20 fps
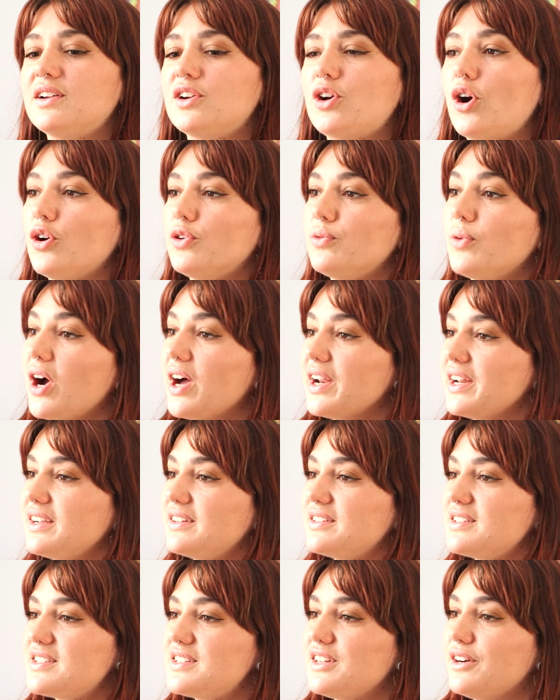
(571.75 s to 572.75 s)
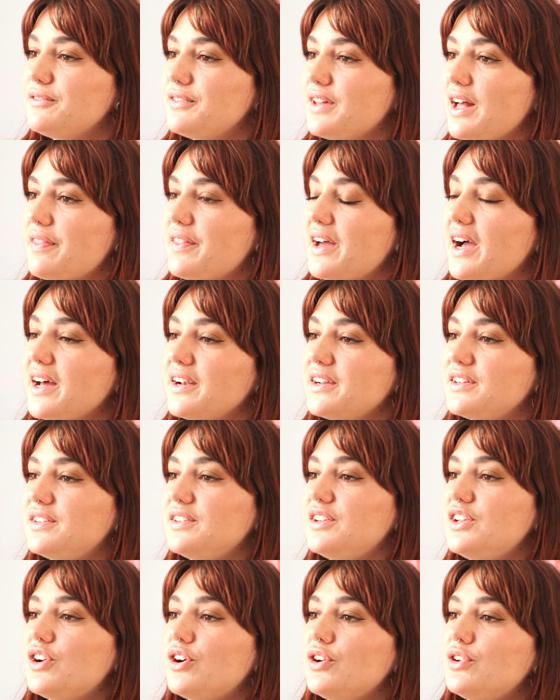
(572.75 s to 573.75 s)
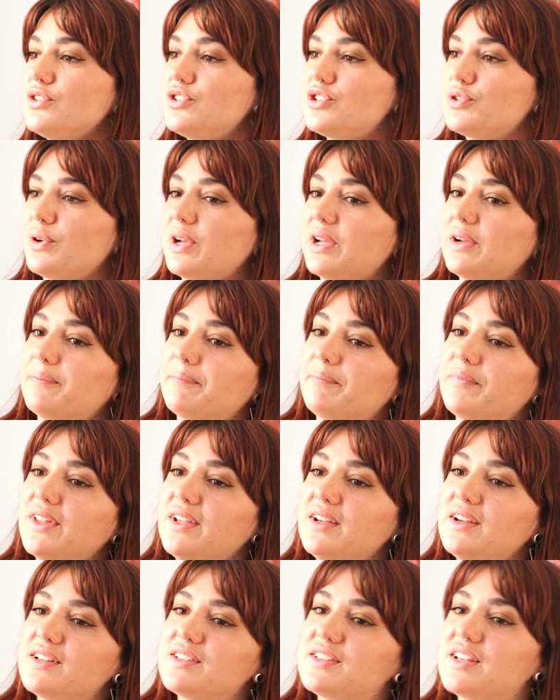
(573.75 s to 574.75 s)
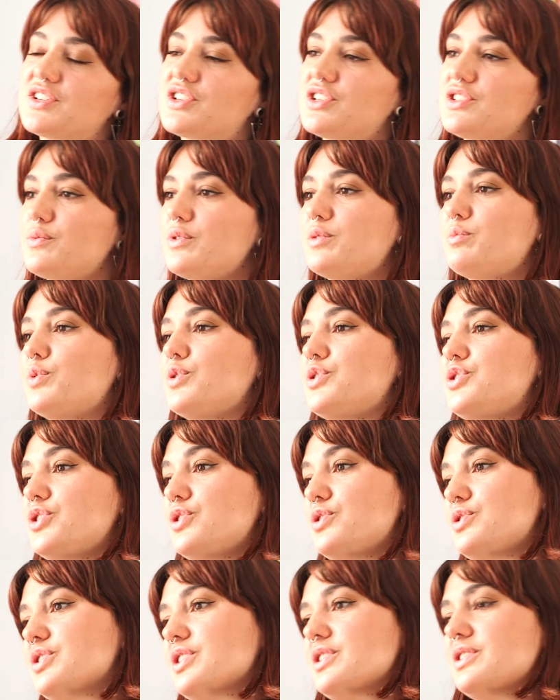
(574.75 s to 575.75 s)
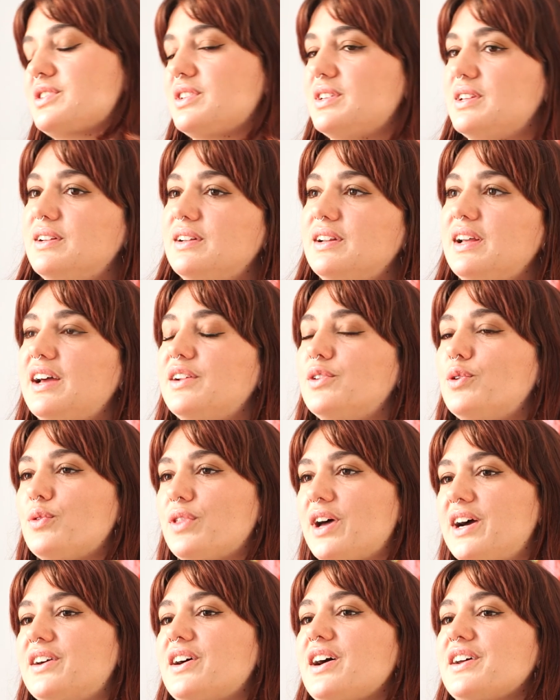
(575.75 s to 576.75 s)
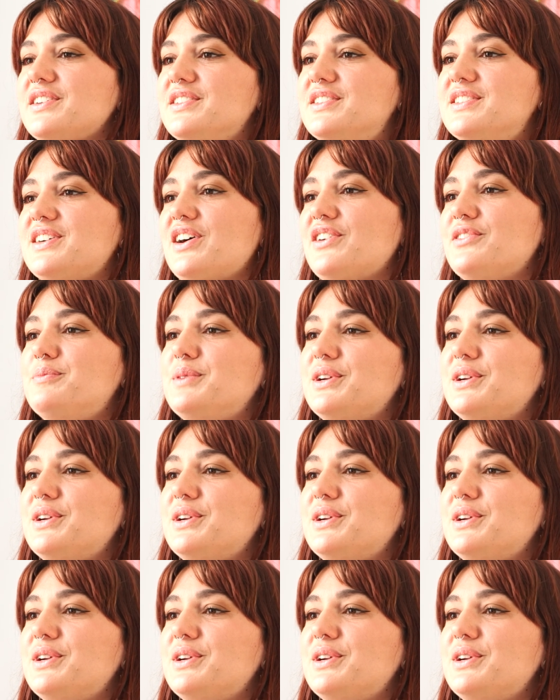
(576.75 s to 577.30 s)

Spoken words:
co-writing and stuff like that, and, you know, doing sessions with producers and all that kind of stuff,